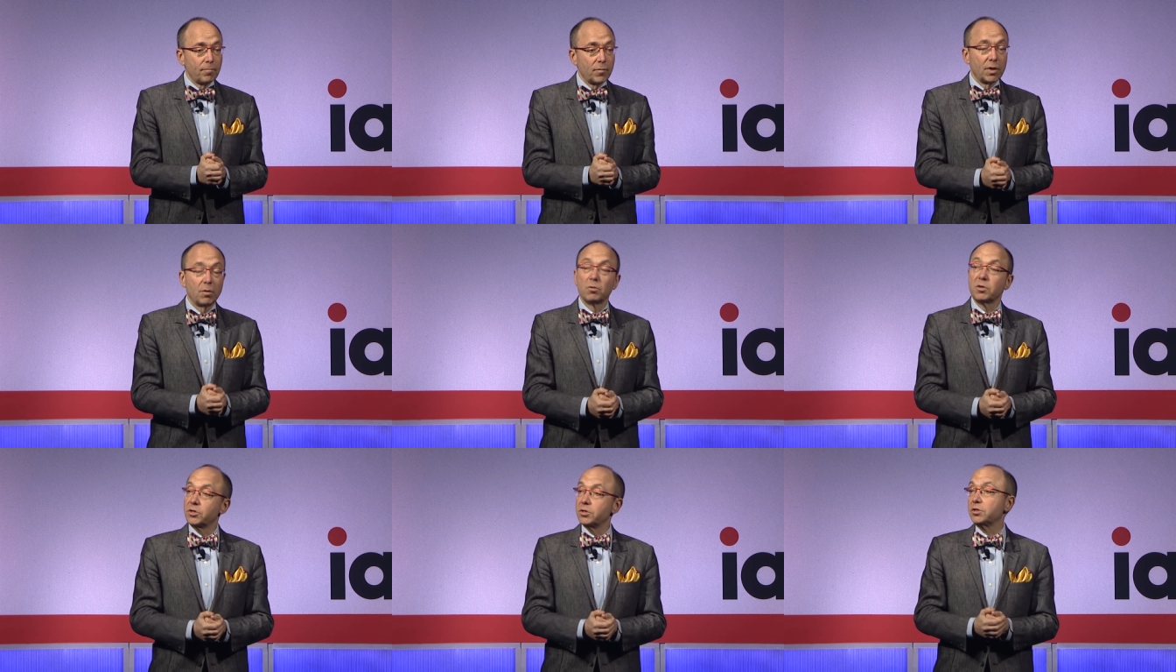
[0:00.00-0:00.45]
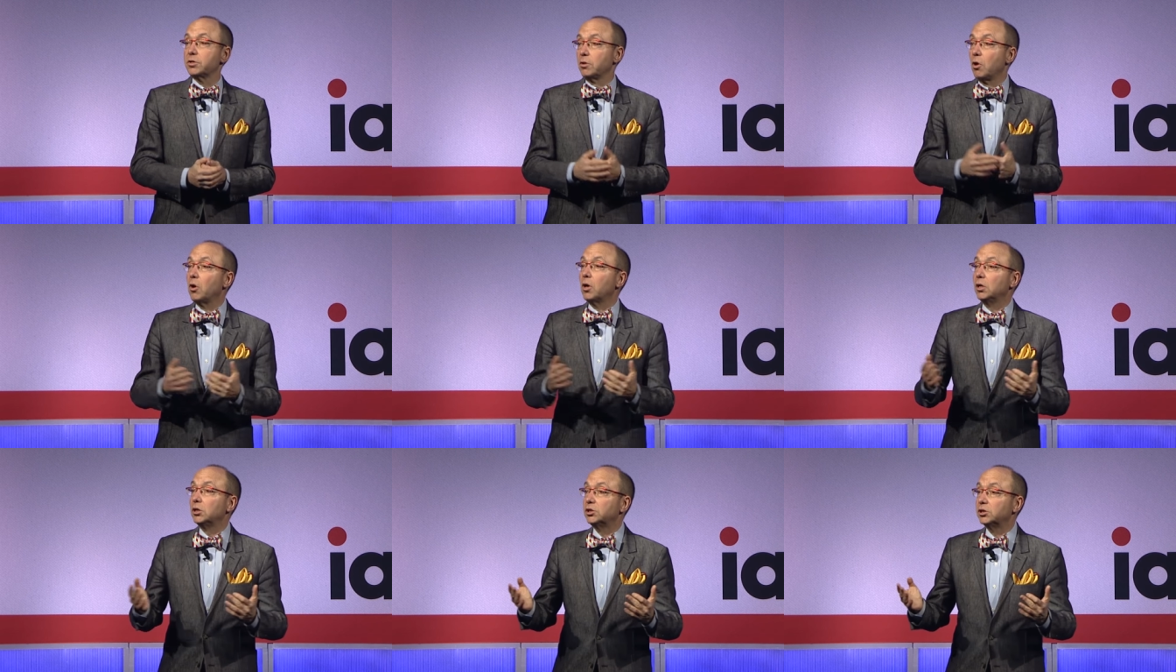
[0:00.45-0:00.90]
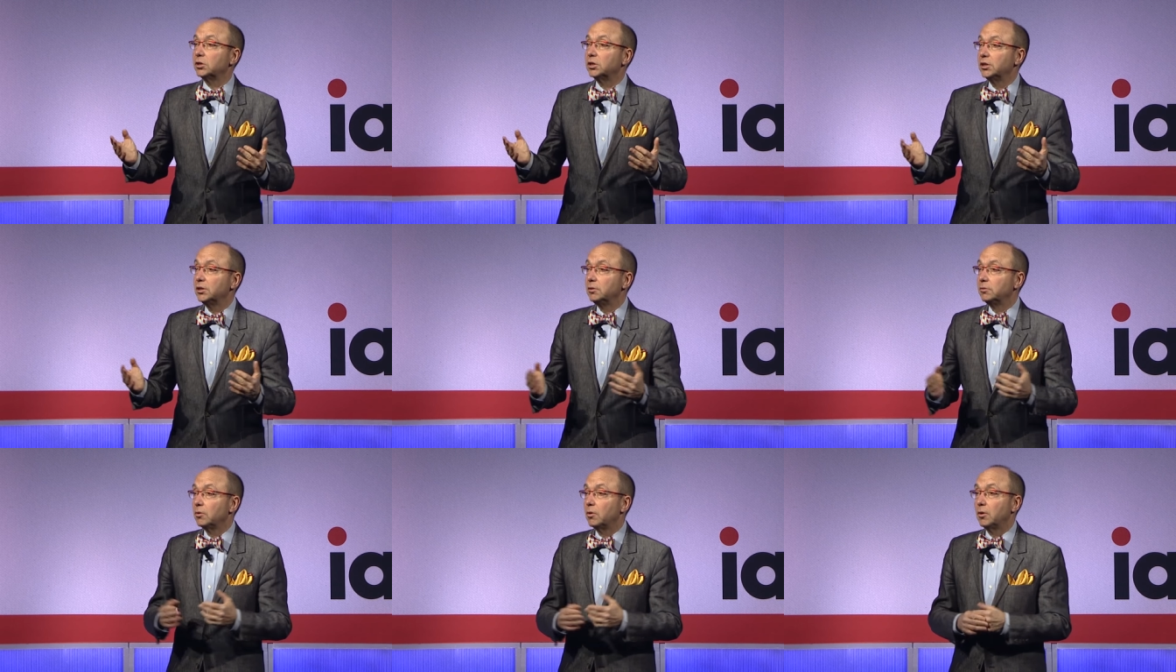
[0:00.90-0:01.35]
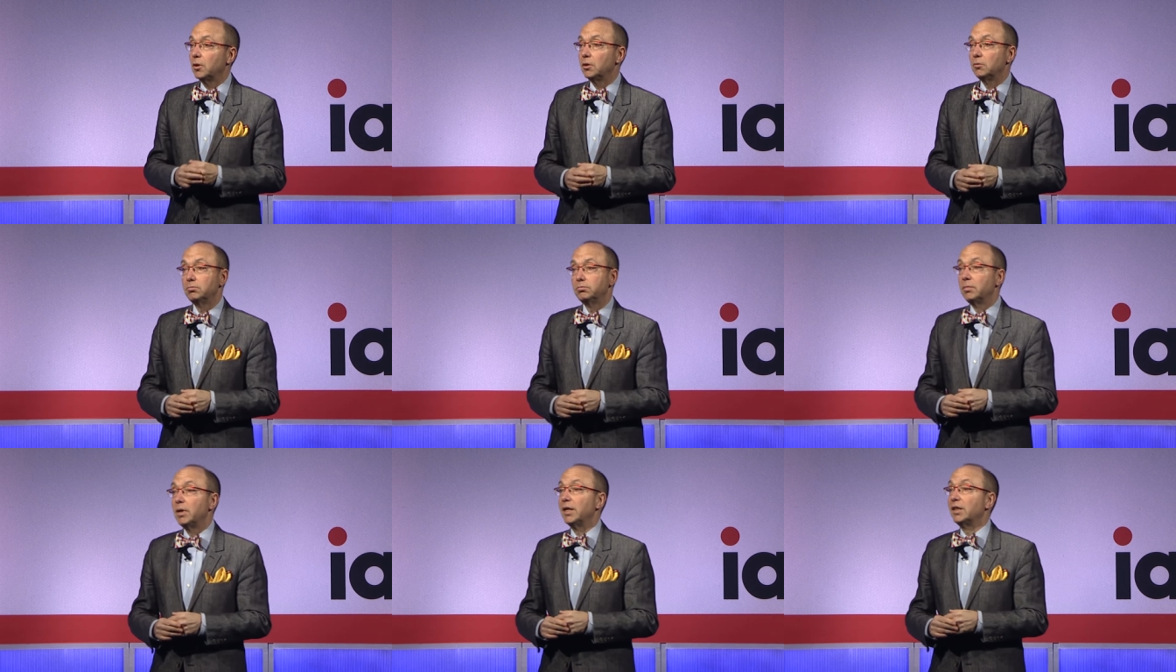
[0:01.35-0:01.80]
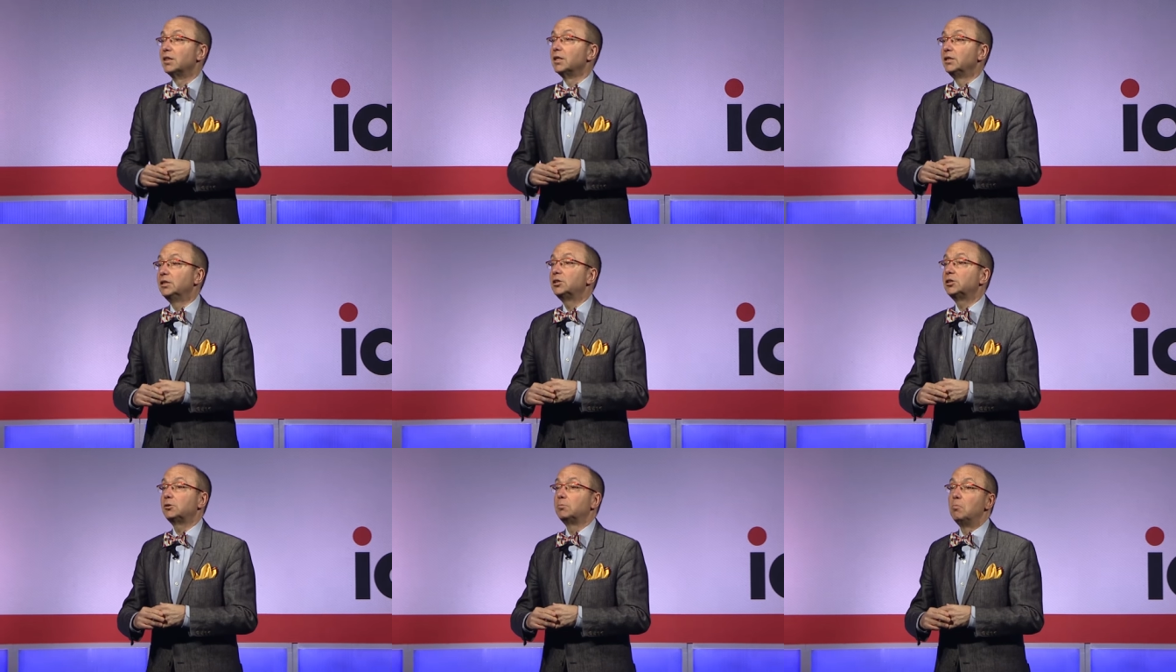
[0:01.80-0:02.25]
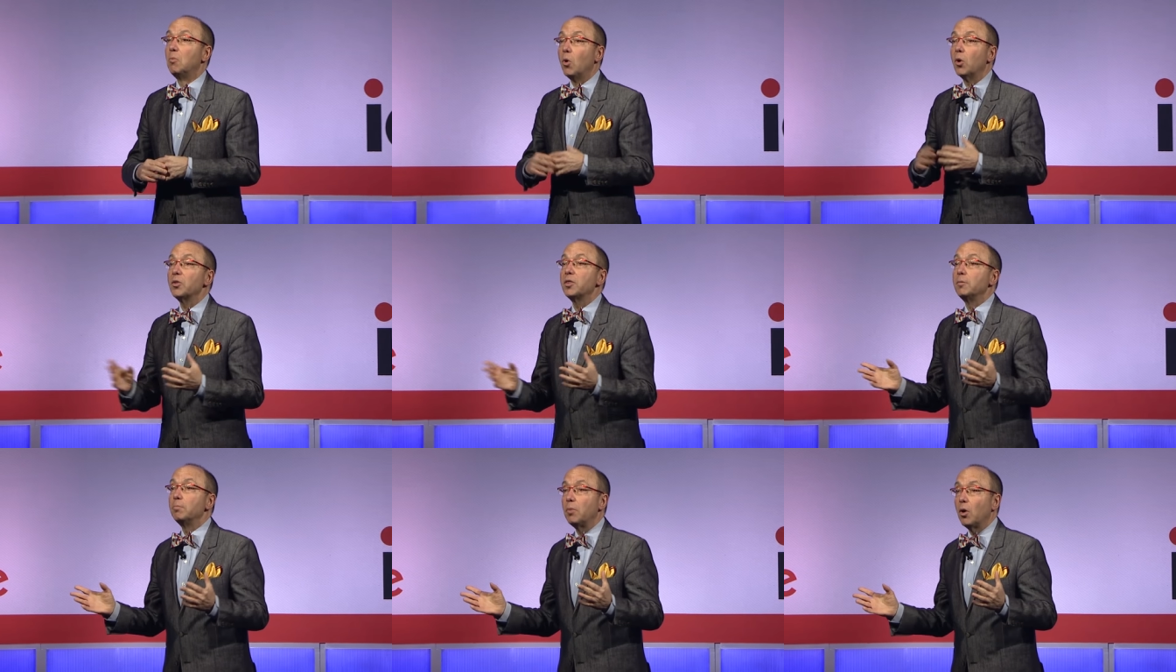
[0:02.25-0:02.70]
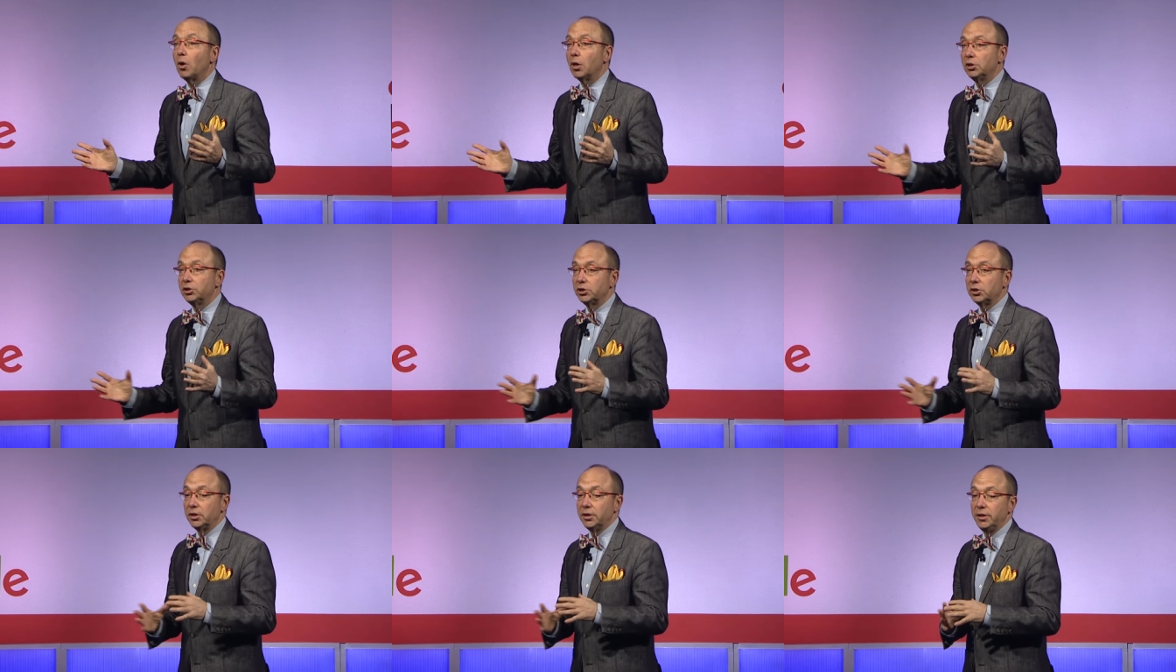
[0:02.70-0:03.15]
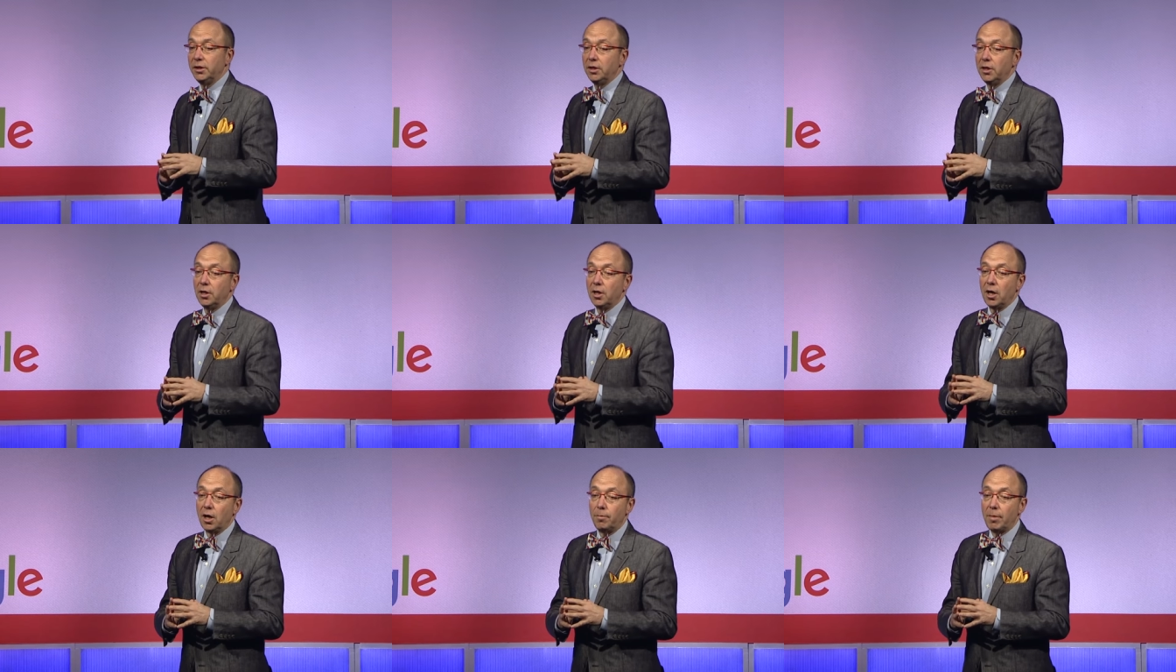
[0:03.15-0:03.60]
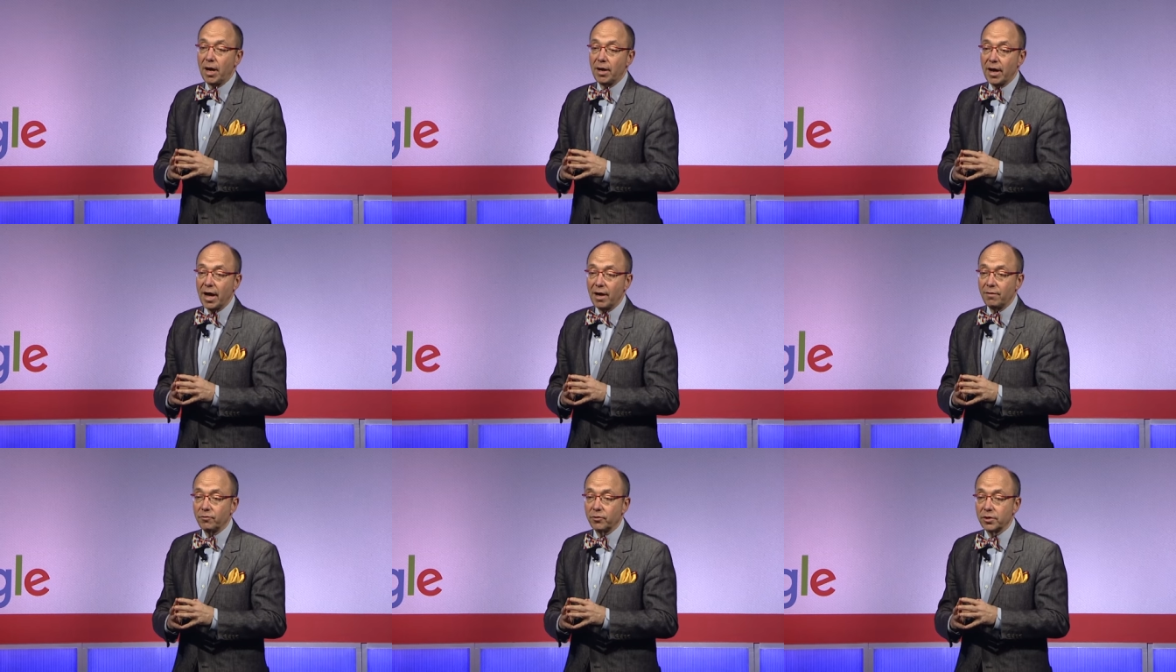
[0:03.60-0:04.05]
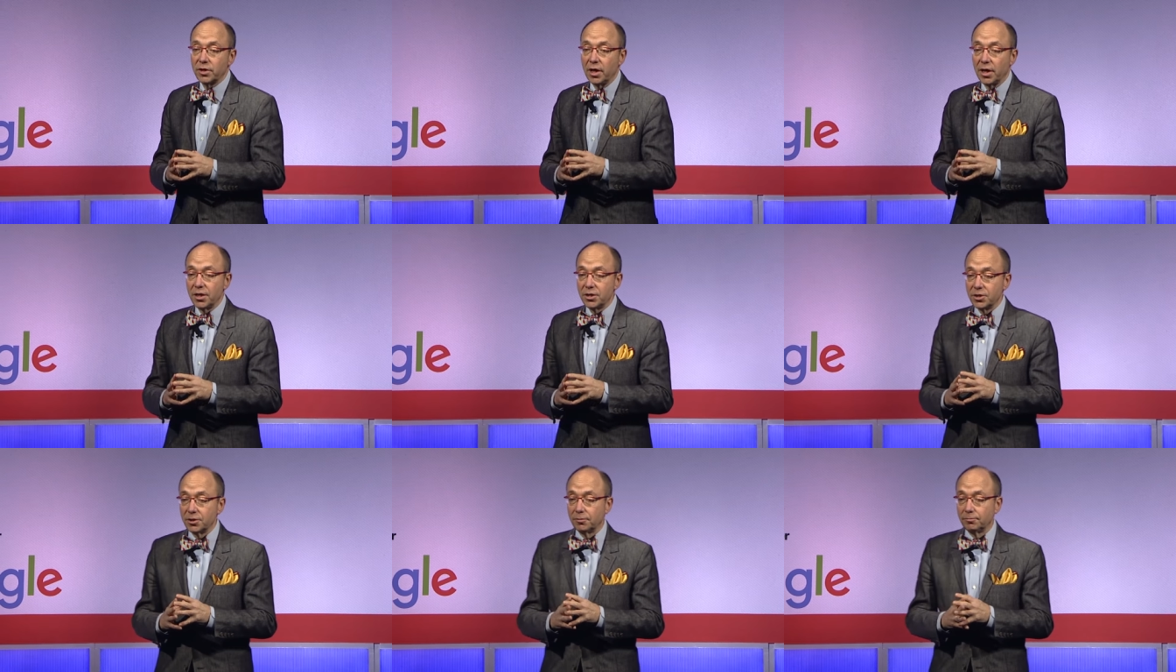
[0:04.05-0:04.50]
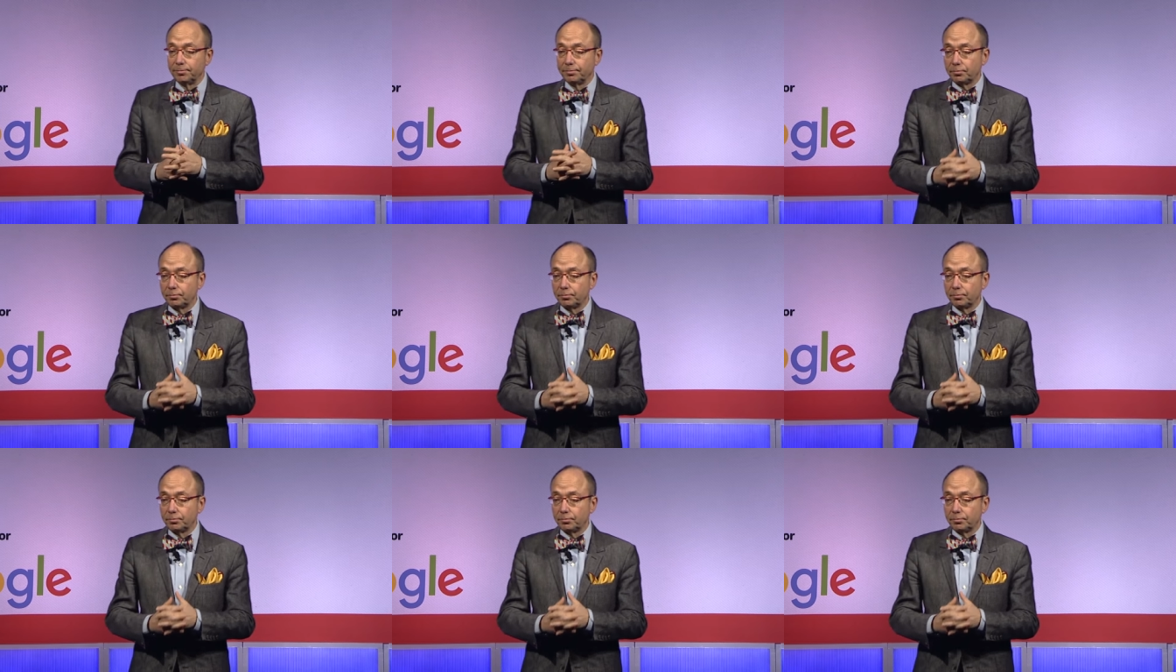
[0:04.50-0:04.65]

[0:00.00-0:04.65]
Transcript: which is largely, or at least more than partially, about advertising.